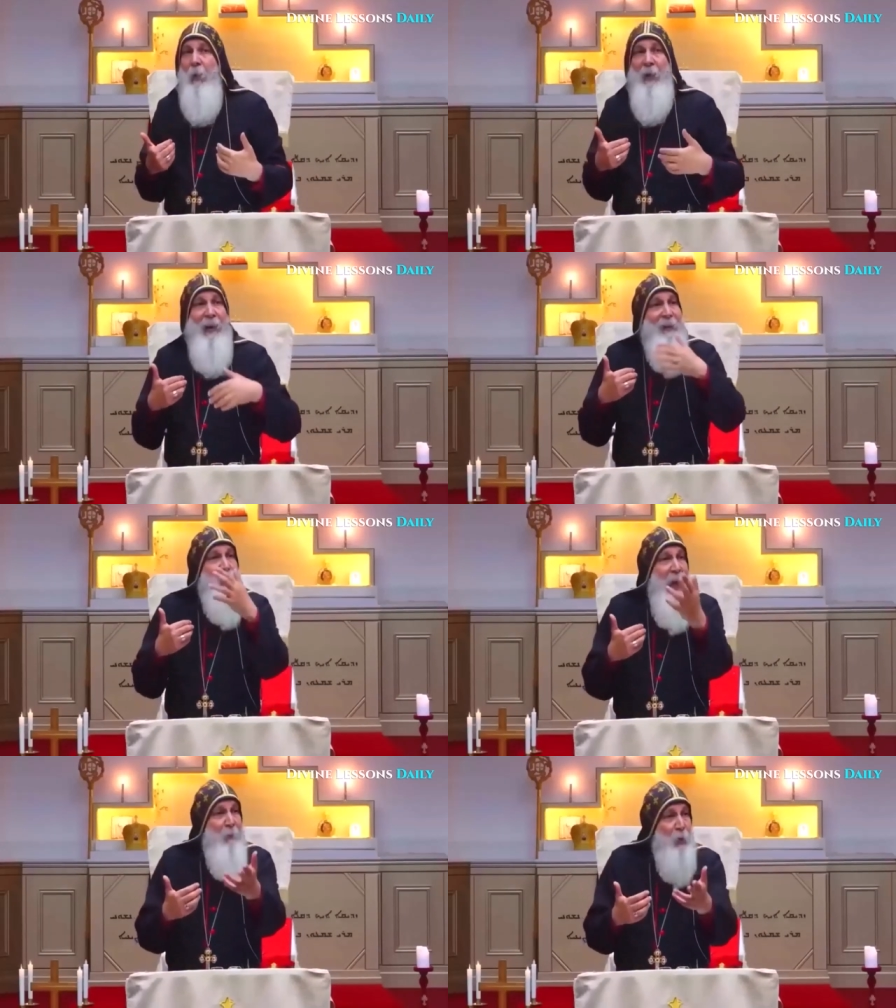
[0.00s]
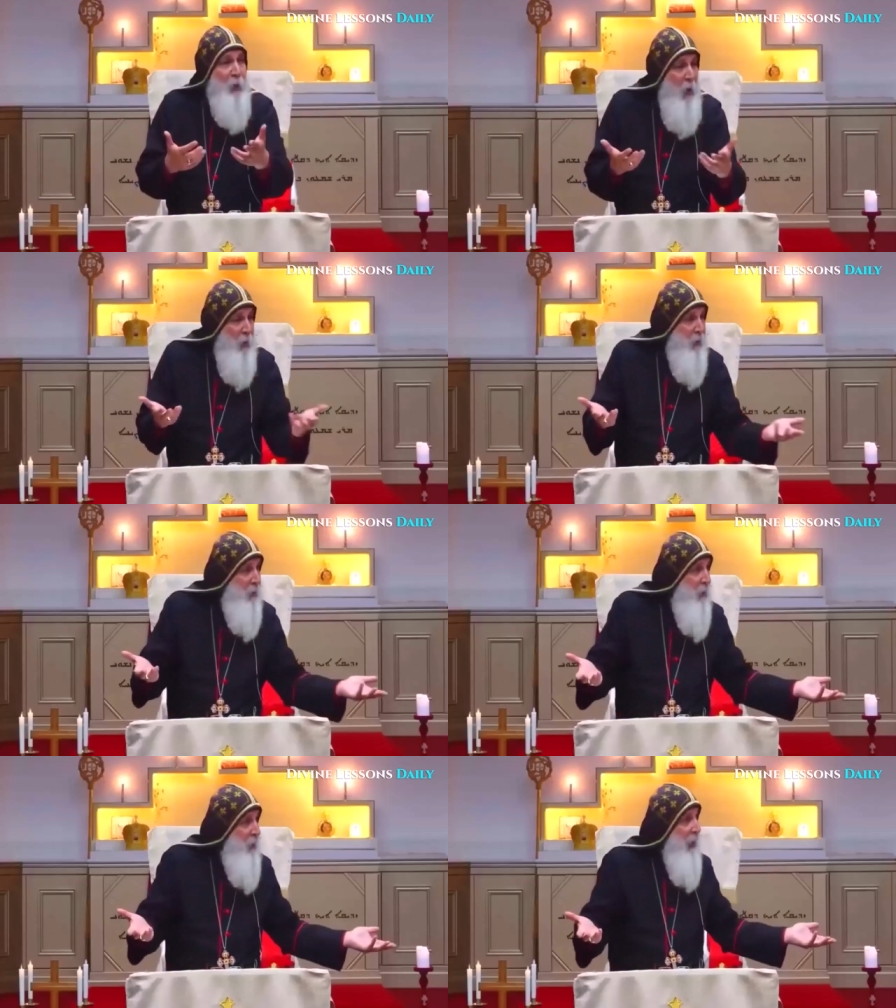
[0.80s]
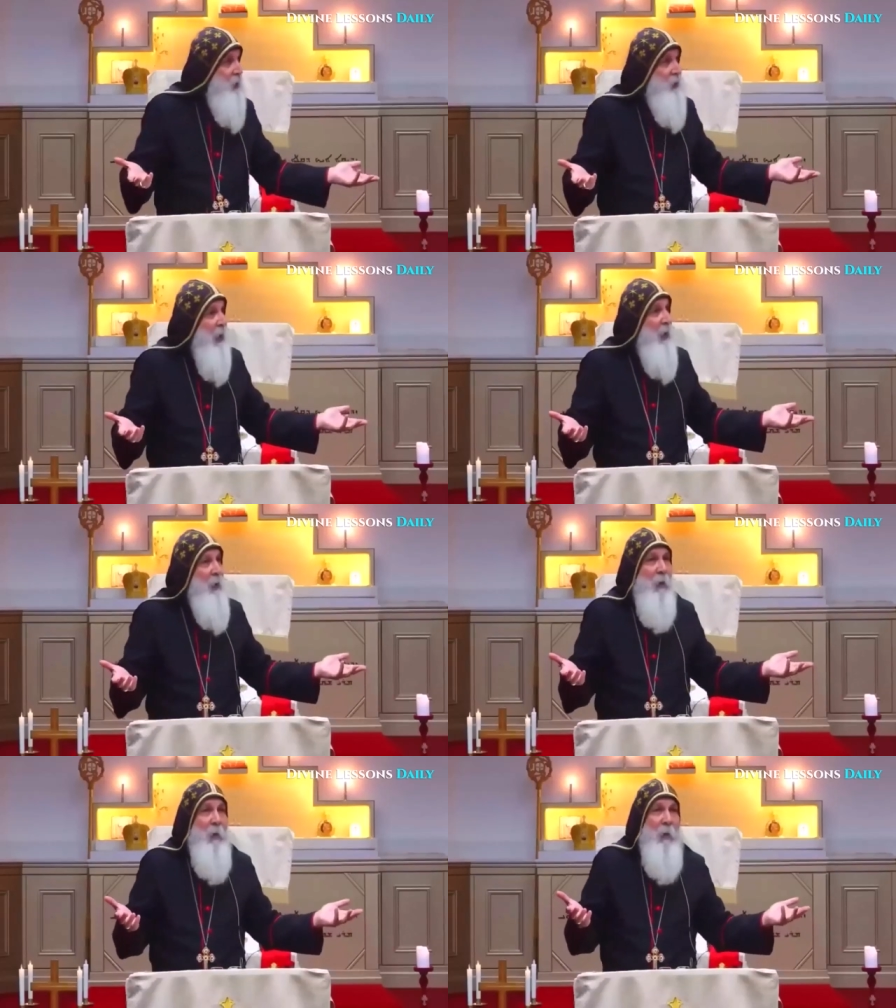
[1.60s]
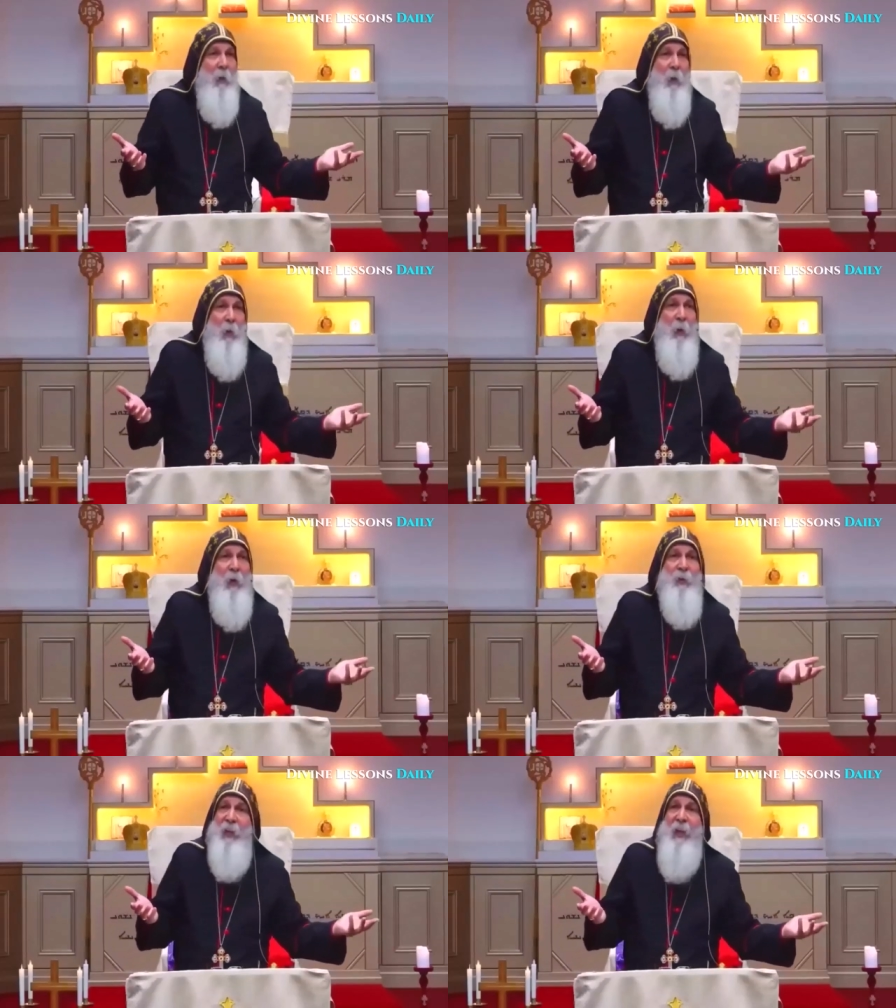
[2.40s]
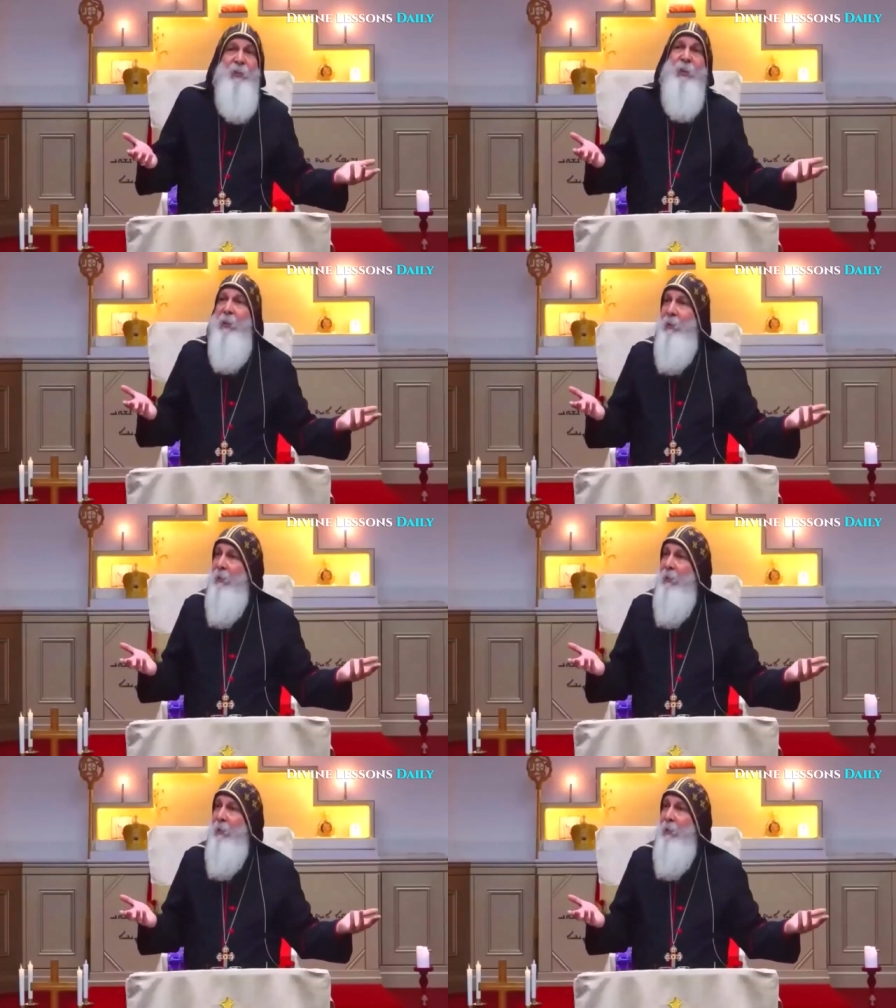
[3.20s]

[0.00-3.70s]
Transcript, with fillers: The next time you talk, I'll say, Who is it?